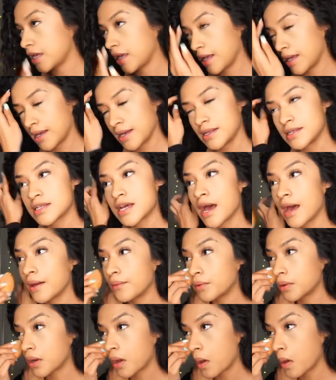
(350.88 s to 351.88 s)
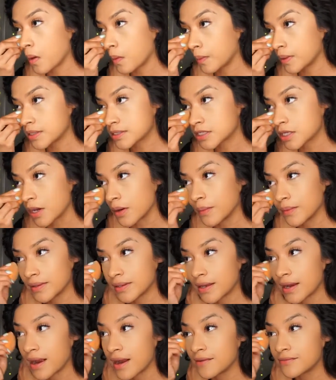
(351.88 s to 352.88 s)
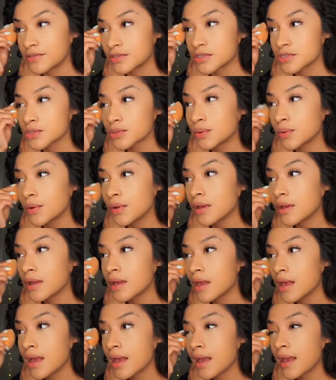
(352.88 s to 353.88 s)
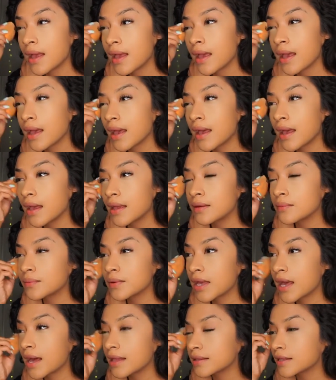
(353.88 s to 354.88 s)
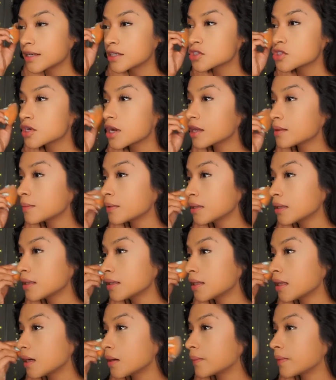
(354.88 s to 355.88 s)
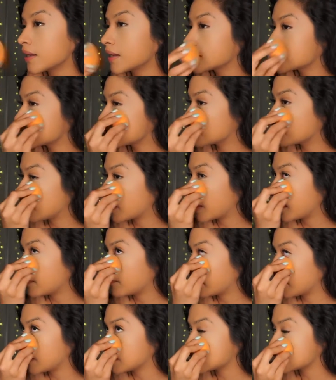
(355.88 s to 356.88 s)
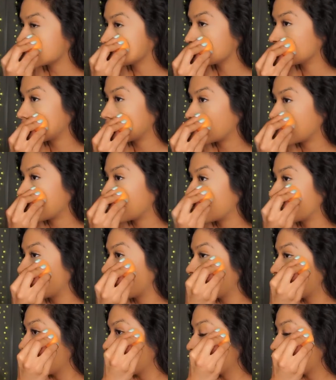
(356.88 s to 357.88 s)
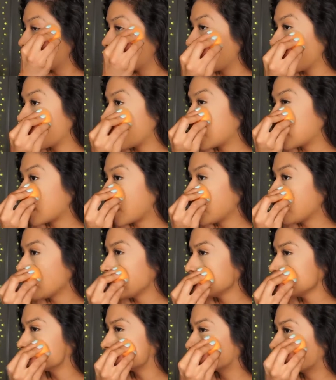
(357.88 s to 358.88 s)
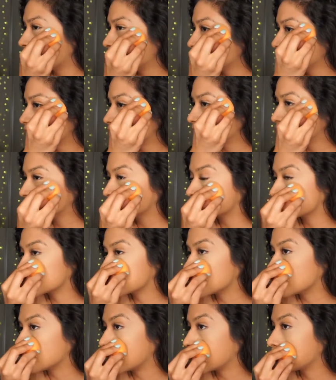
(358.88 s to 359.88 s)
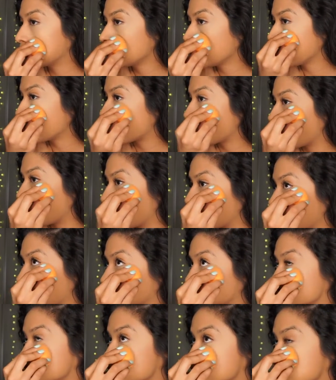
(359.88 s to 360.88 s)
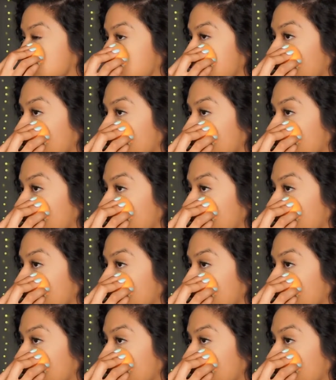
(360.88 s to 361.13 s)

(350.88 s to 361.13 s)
and I would always go in there after school, and we had like a treadmill in there, we had some light weights in there, and I'd always go in there after school. I don't know why. I would just